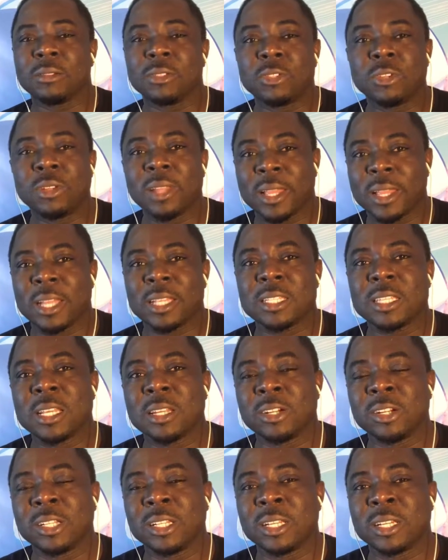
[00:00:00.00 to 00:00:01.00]
so like I
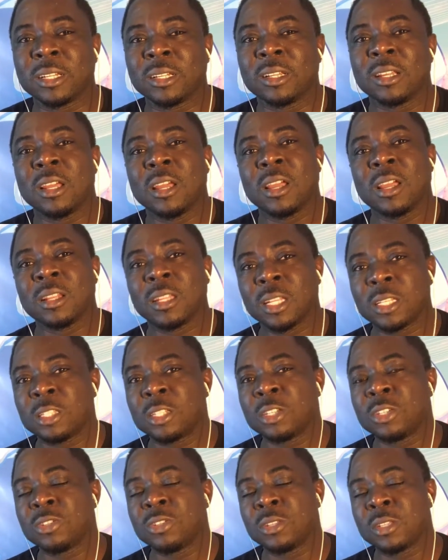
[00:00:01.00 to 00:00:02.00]
said earlier, they
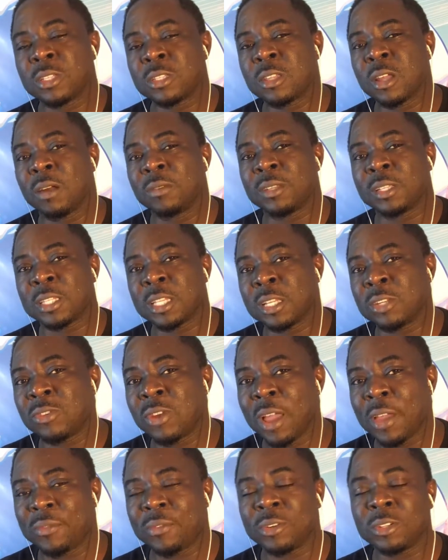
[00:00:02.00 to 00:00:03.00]
teach you this stuff, they say
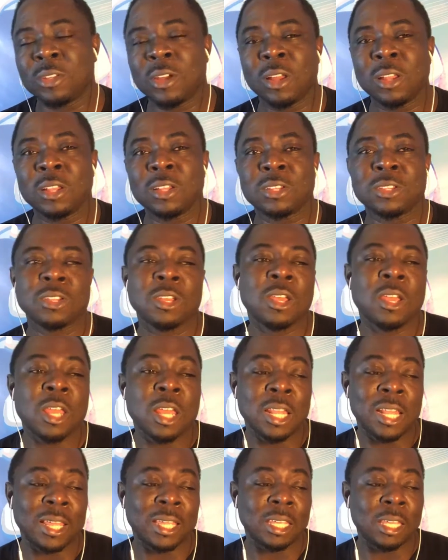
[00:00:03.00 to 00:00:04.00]
drive for dollars.
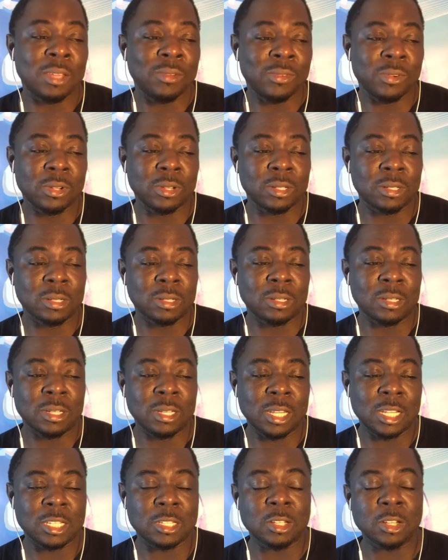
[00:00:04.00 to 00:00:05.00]
Like even
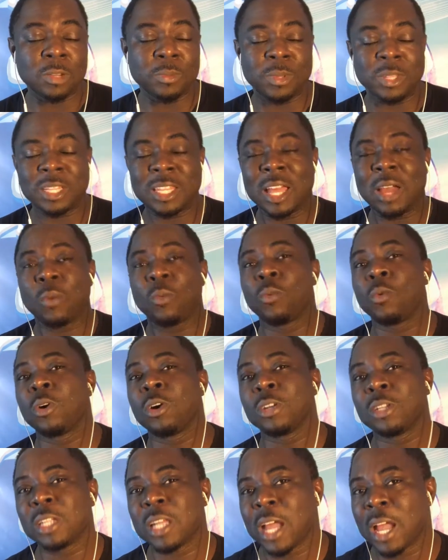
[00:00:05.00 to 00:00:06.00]
there's gonna be that
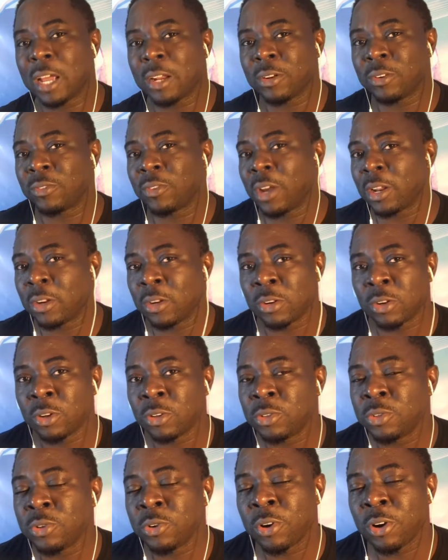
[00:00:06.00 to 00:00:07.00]
one out of, I don't
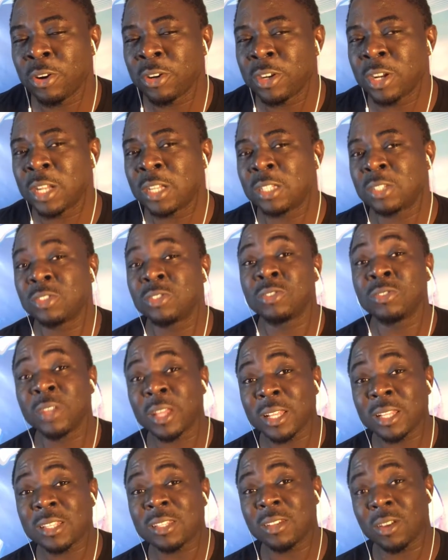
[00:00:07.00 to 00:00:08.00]
know, two hundred
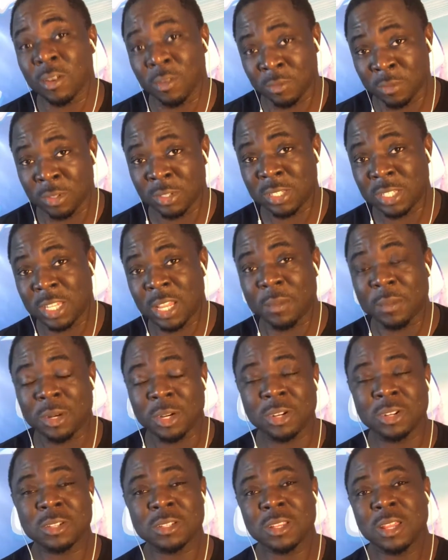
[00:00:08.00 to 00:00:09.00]
students of those
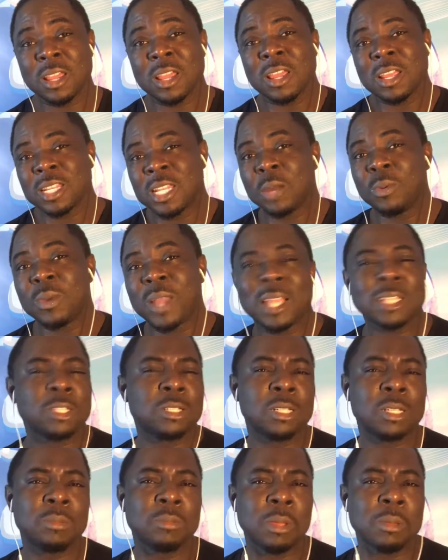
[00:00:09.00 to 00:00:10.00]
seminars that we
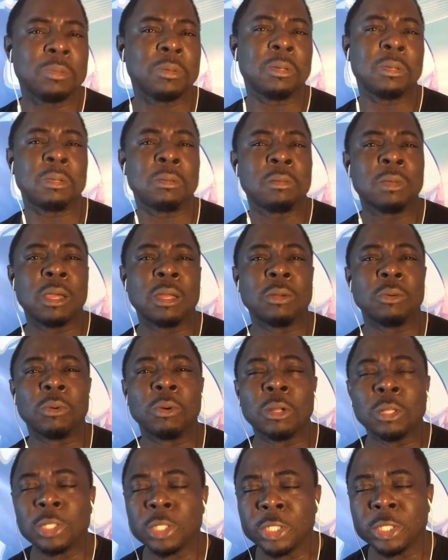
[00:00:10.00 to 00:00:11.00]
actually maybe get a
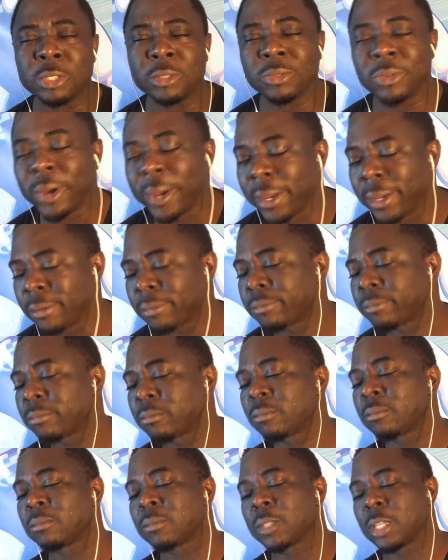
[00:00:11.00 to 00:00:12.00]
one deal, right?
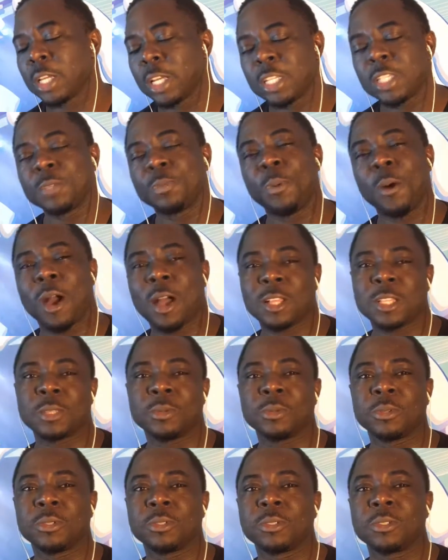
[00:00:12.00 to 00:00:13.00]
It's
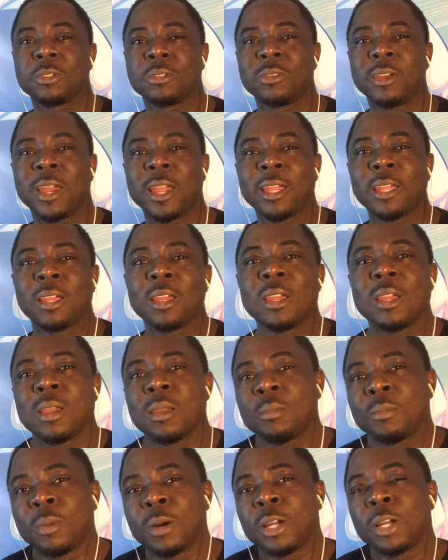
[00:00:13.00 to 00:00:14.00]
possible, right?
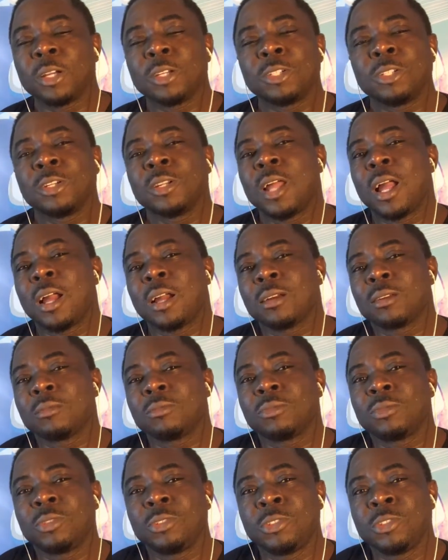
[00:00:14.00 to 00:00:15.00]
But you're not,
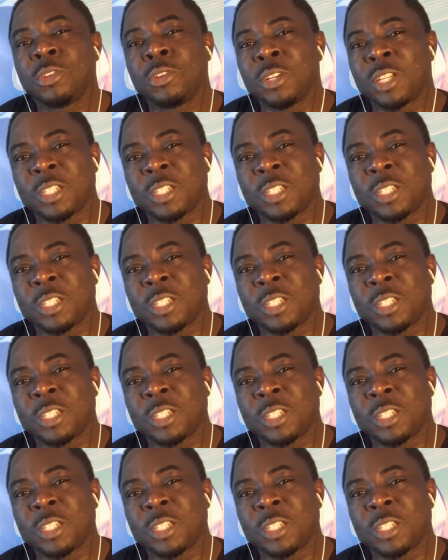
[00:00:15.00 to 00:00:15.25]
you don't